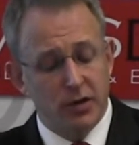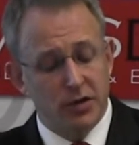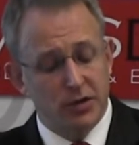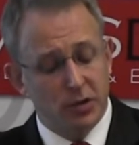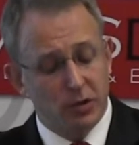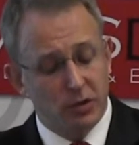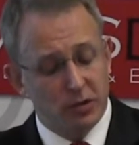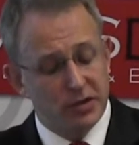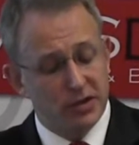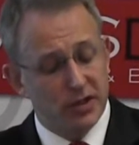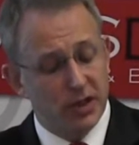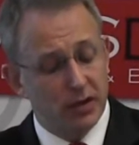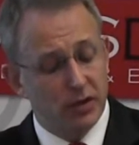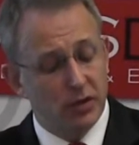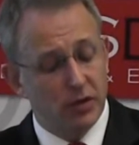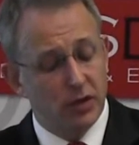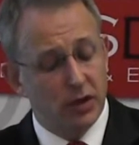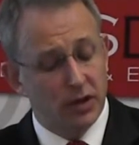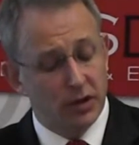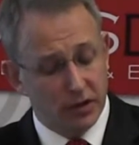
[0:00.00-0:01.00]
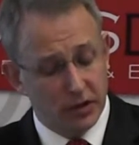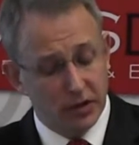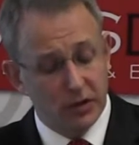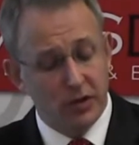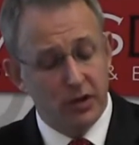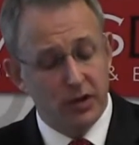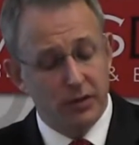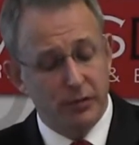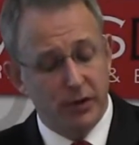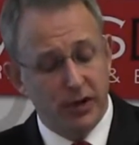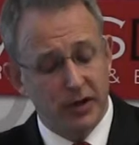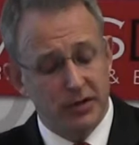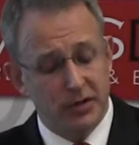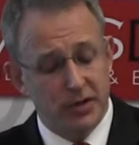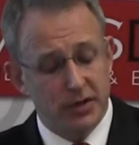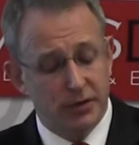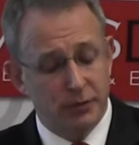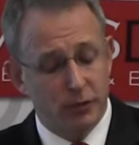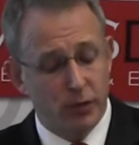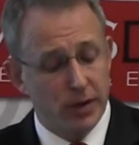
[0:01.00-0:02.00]
has also concluded the
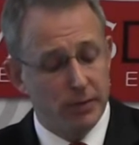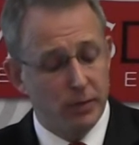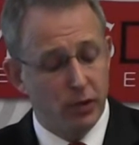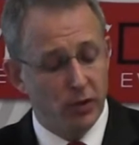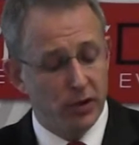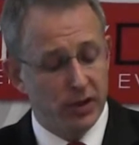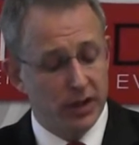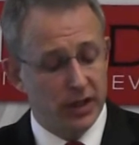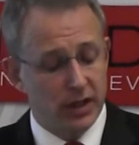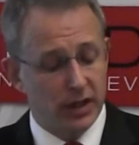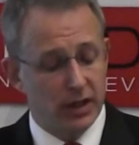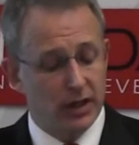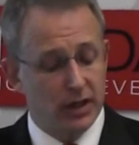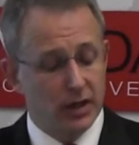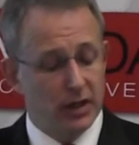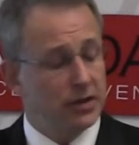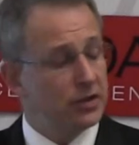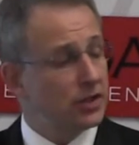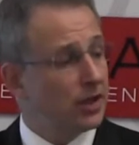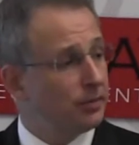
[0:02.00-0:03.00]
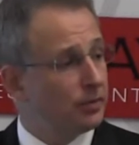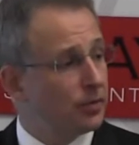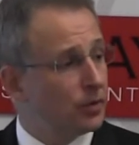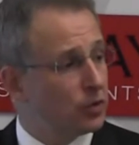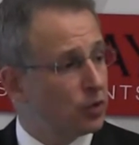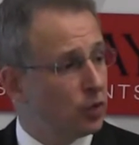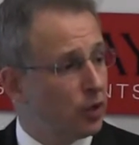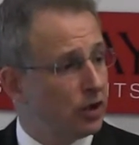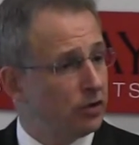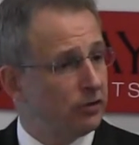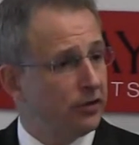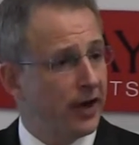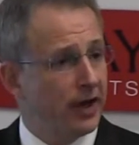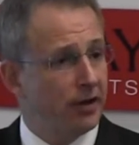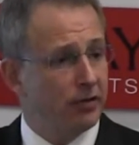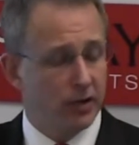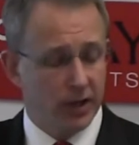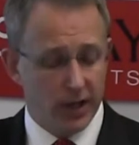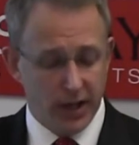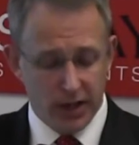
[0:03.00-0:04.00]
process of repointing some
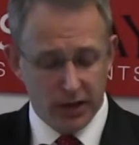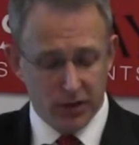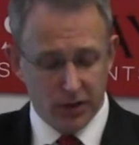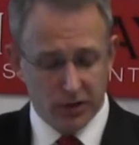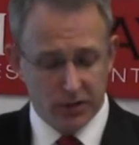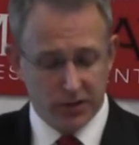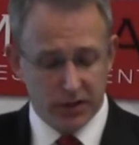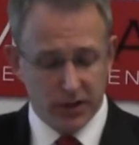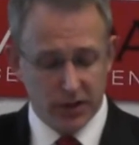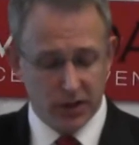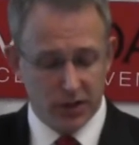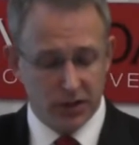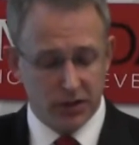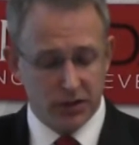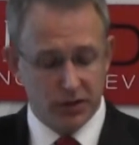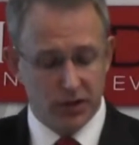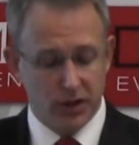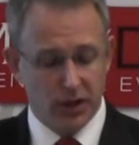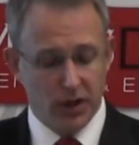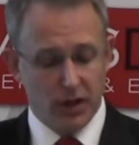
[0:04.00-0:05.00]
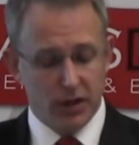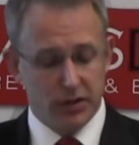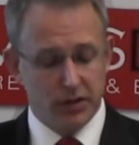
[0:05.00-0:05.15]
1,200 end user dishes